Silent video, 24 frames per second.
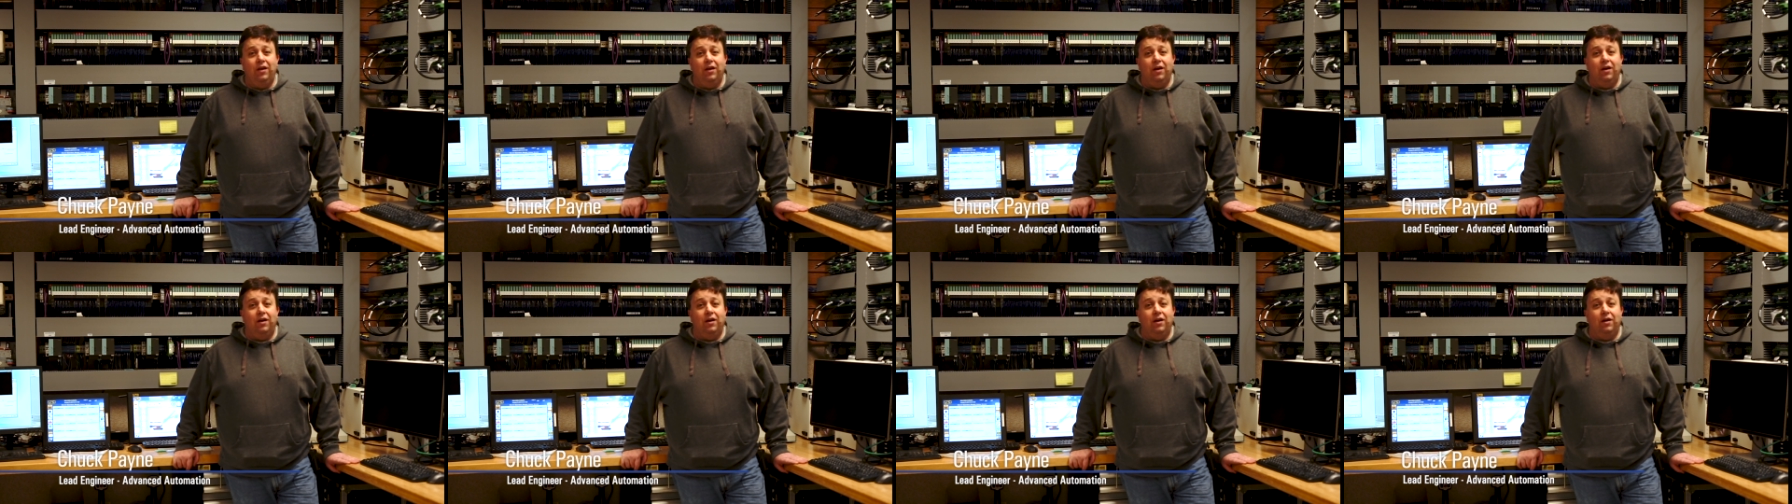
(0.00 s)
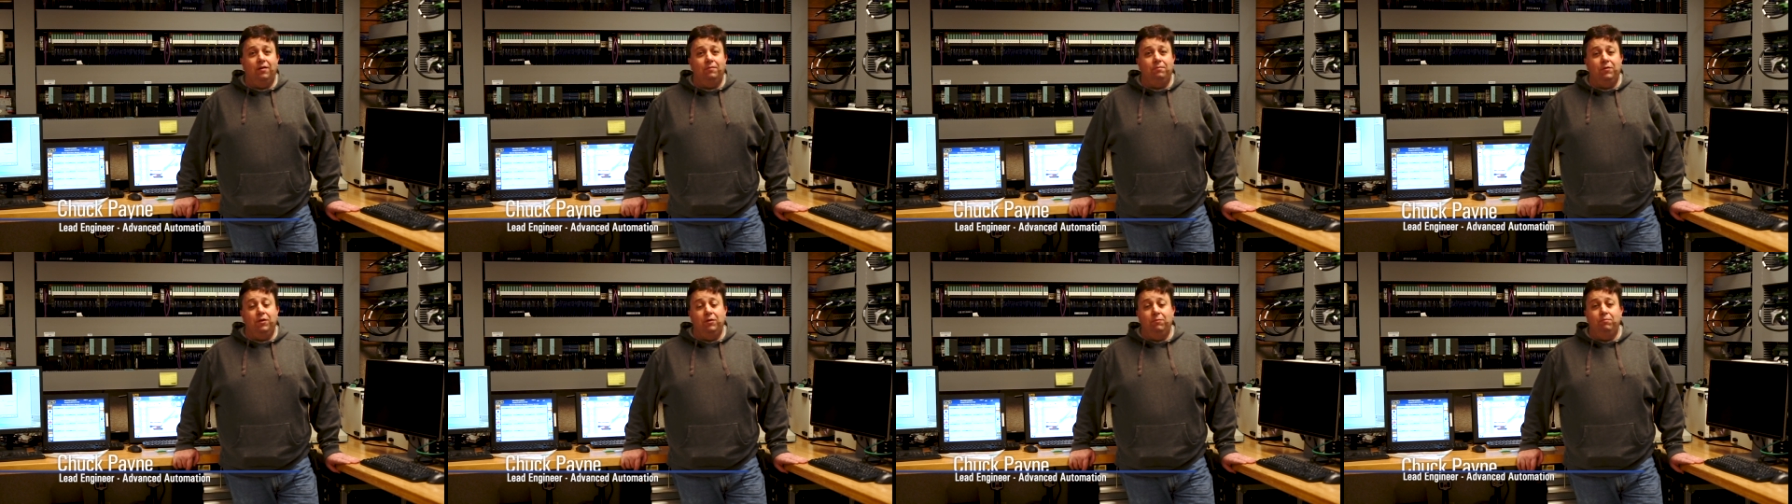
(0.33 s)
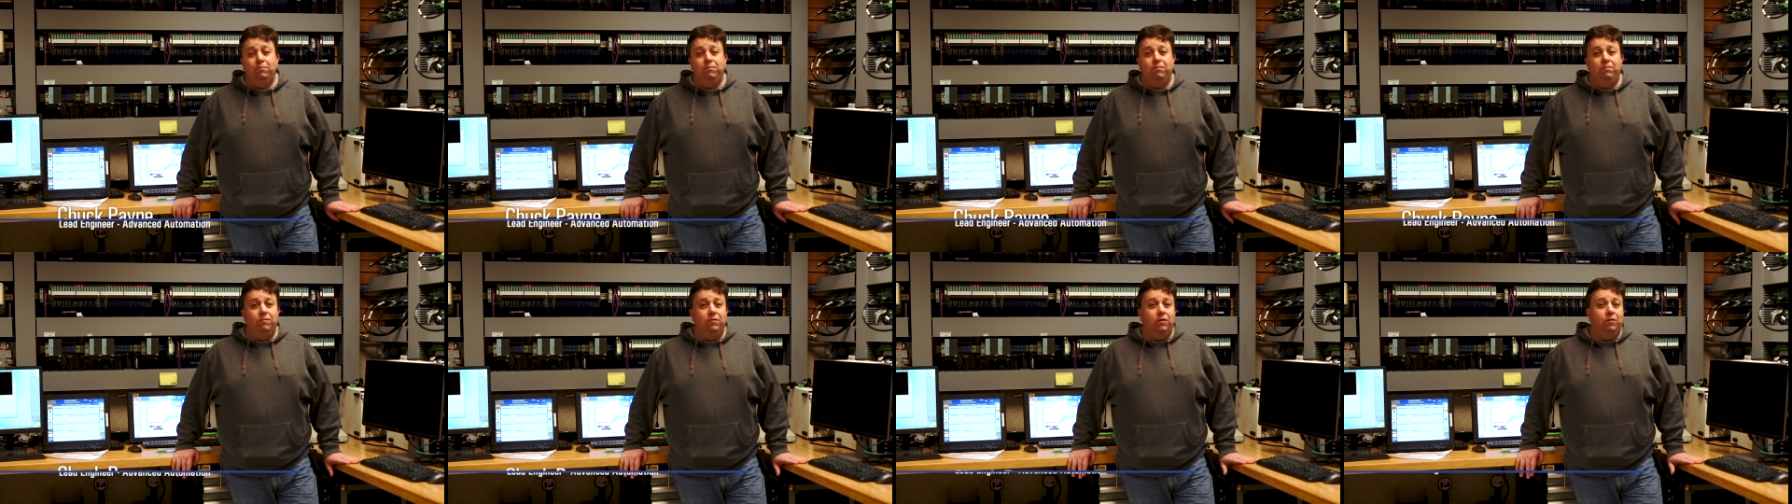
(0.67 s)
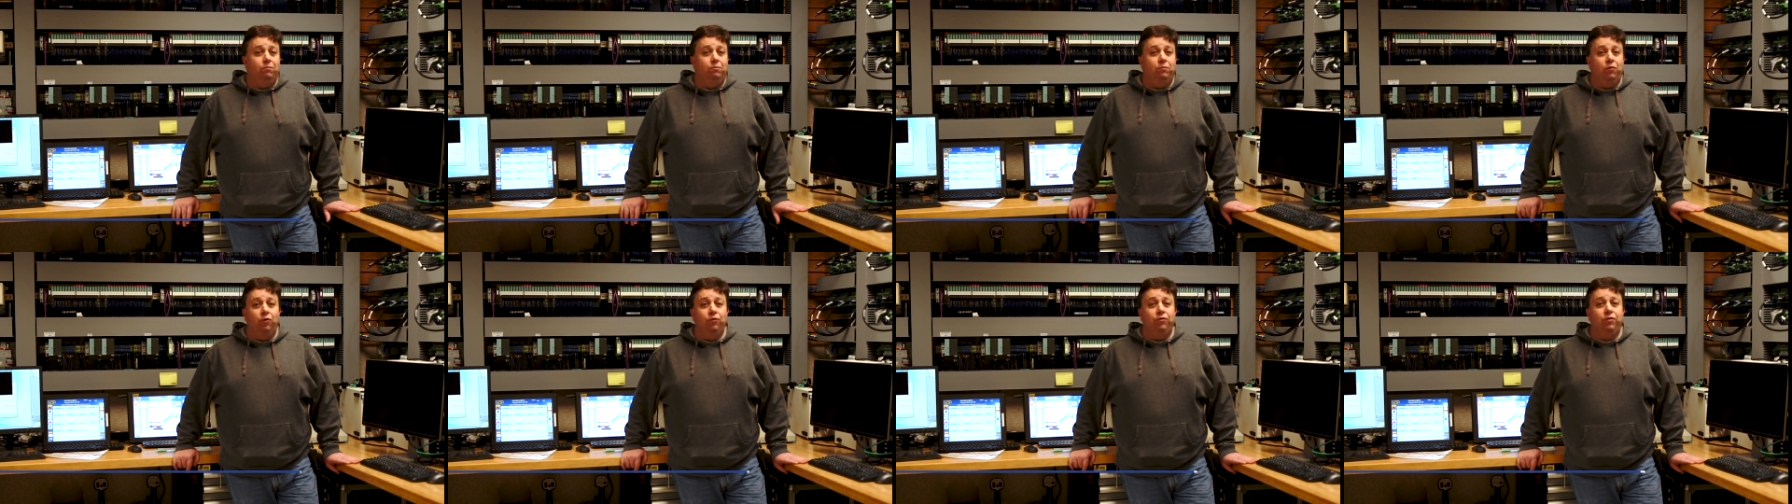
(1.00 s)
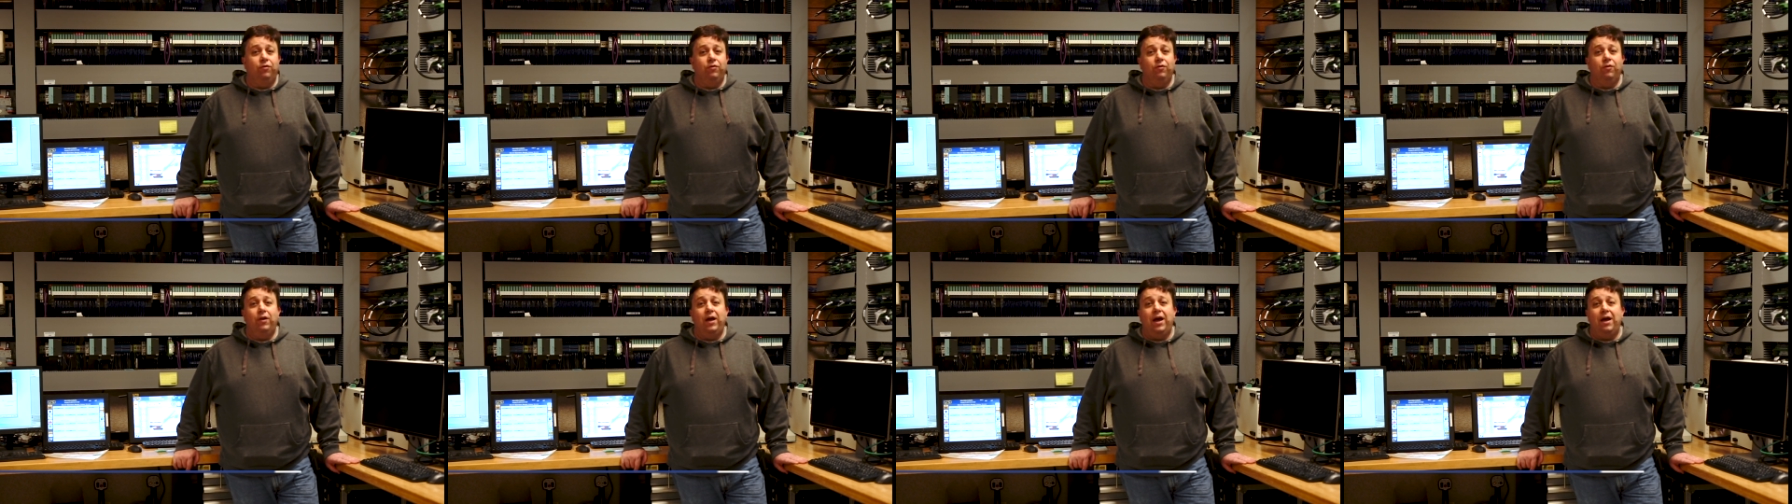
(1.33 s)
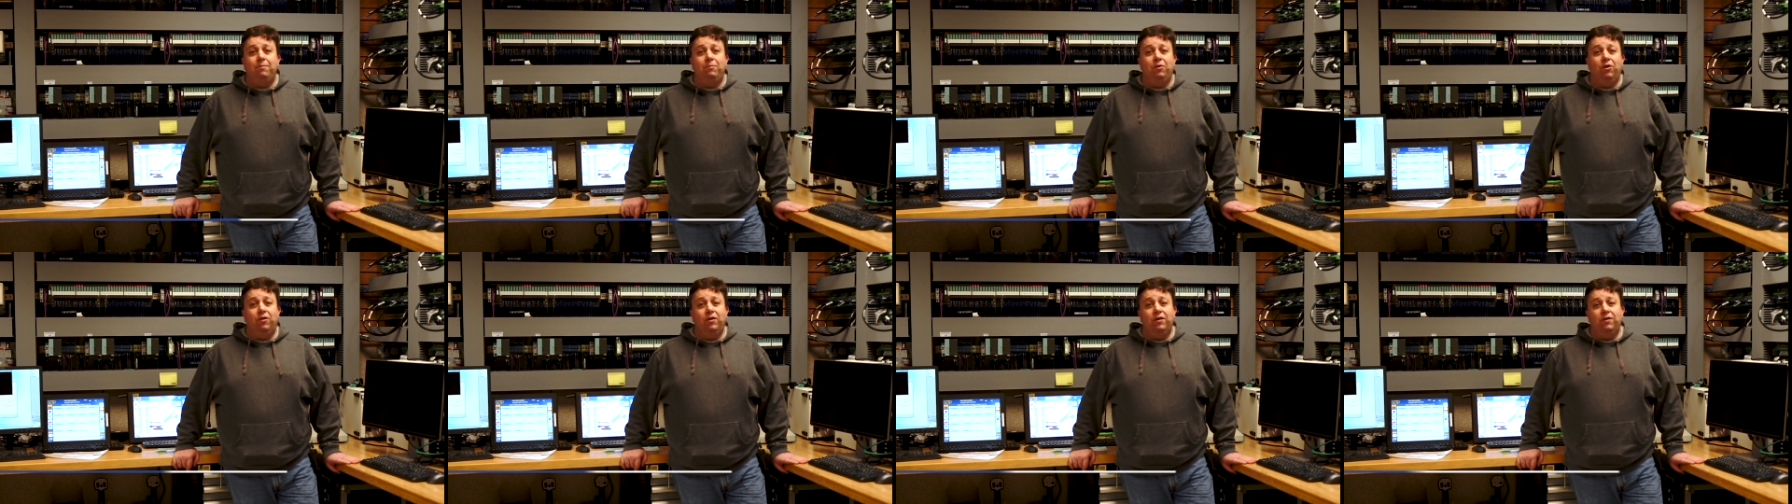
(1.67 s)
Uh, in, in both of the
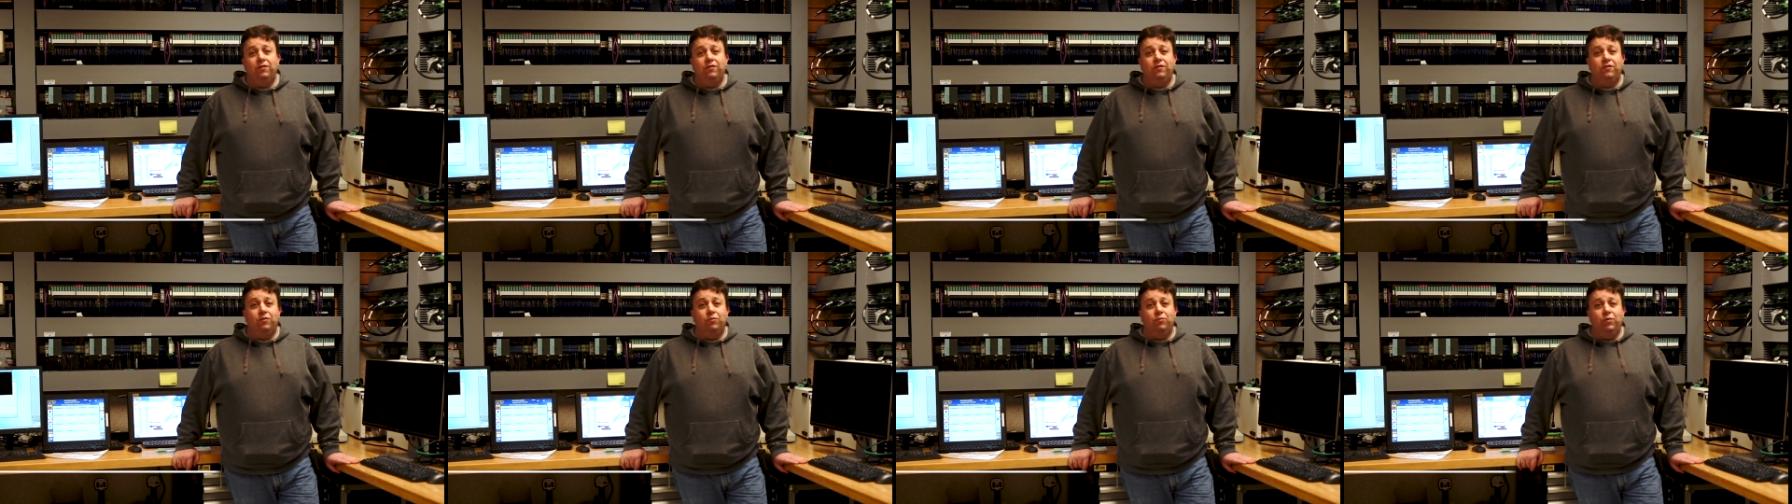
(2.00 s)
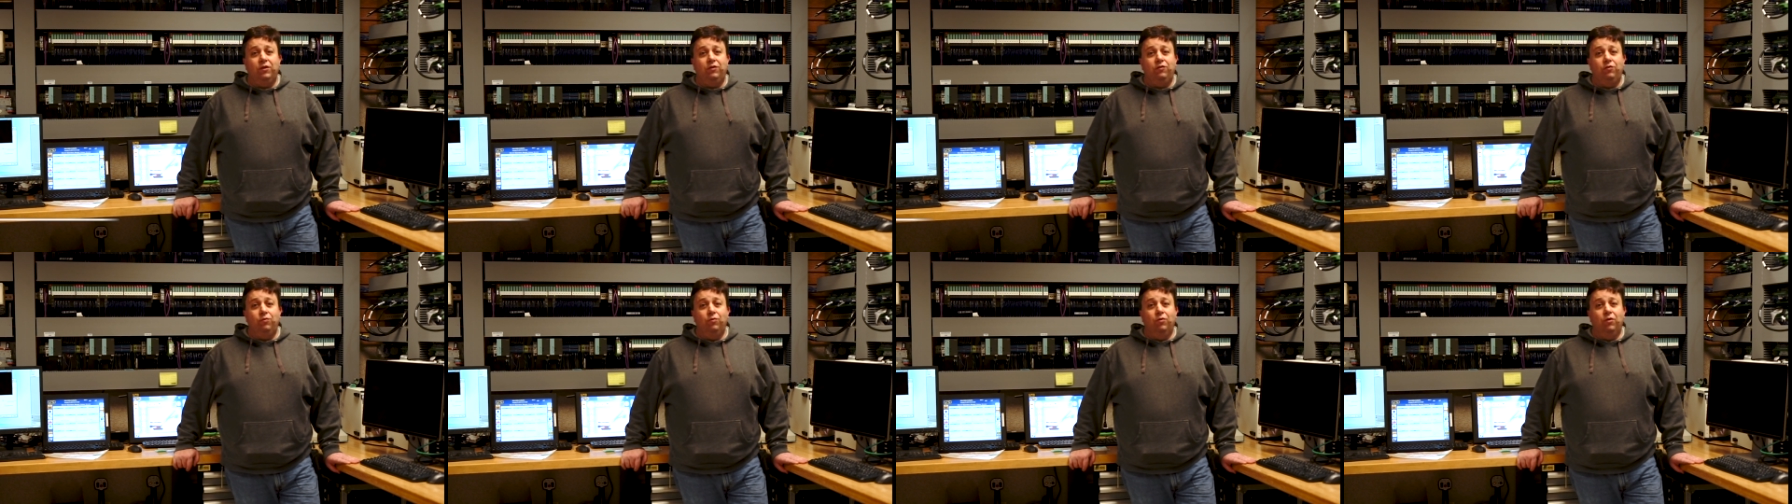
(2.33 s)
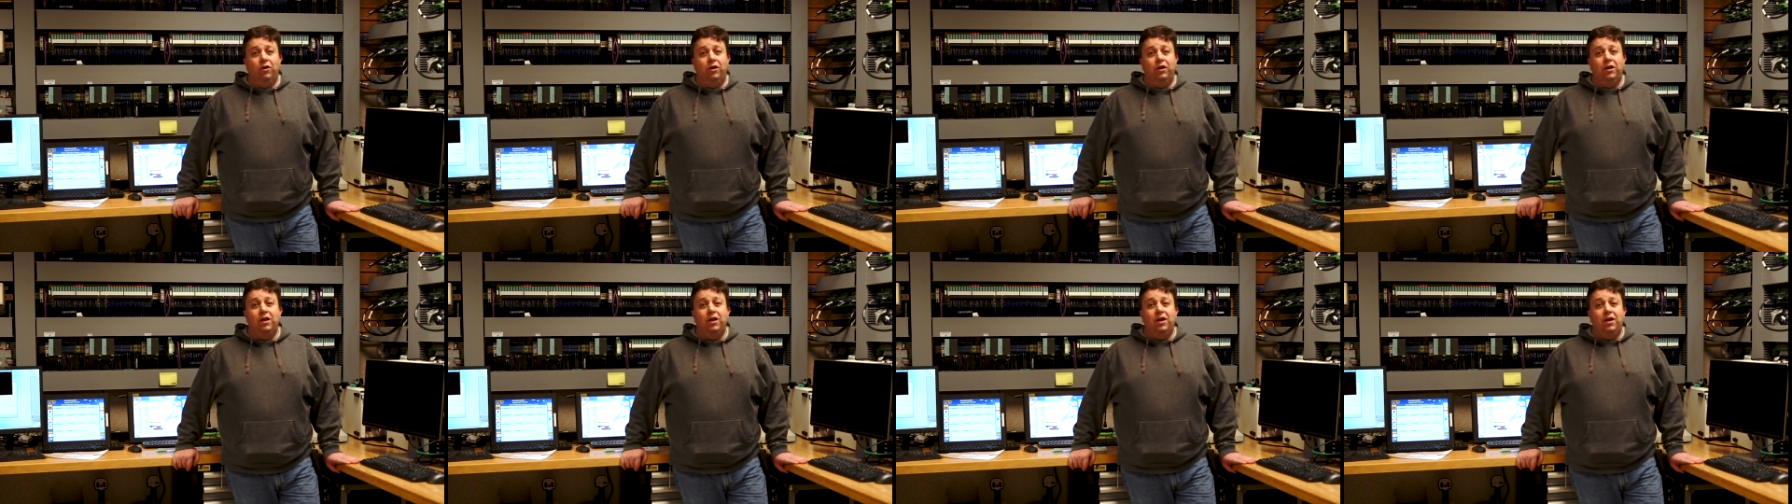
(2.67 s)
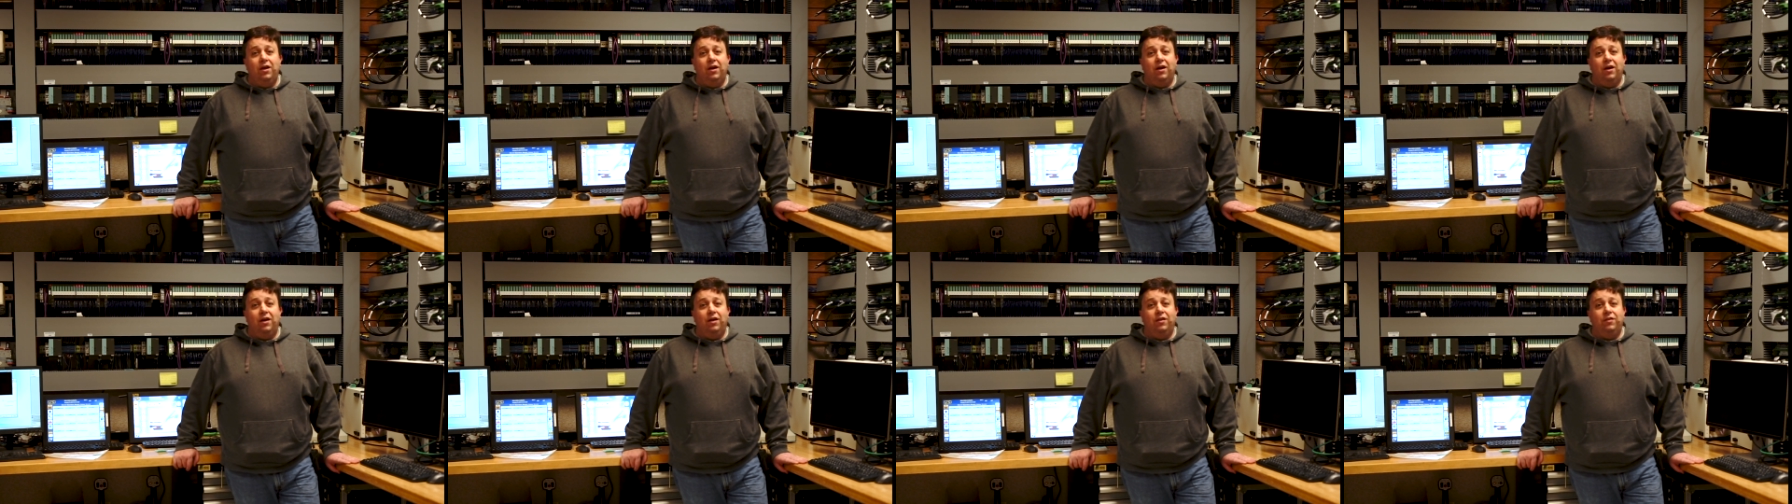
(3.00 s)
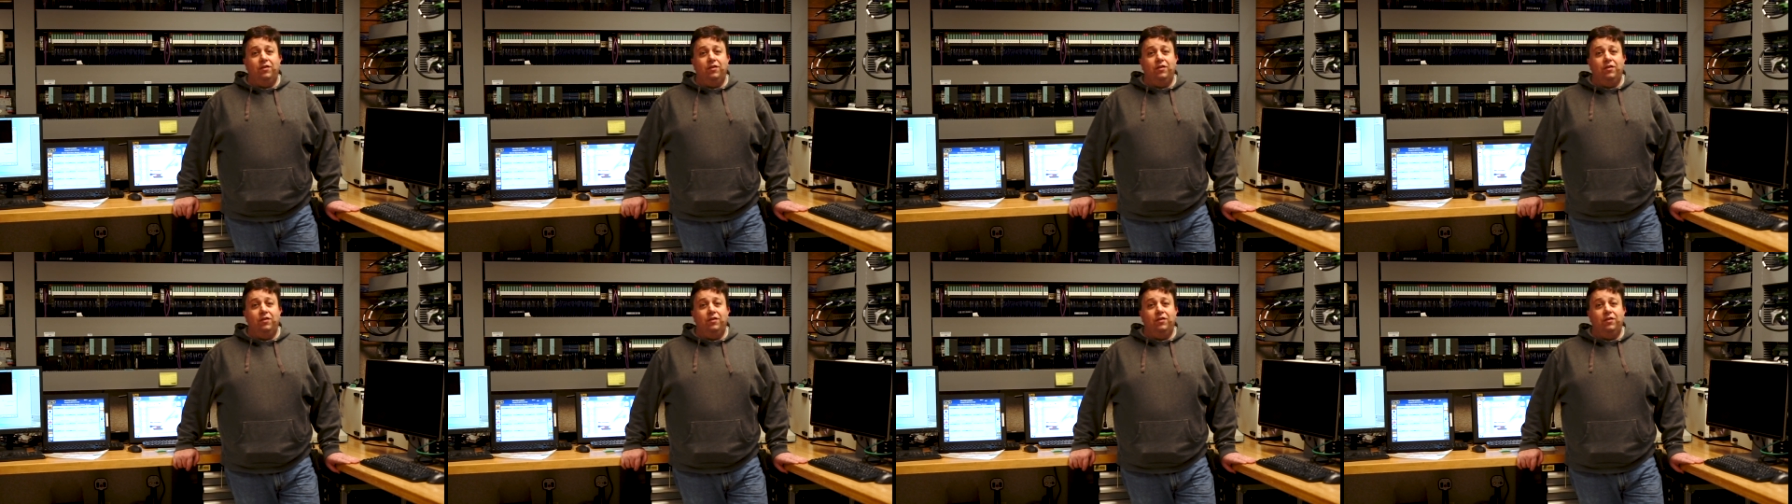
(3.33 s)
lab areas that we toured, uh,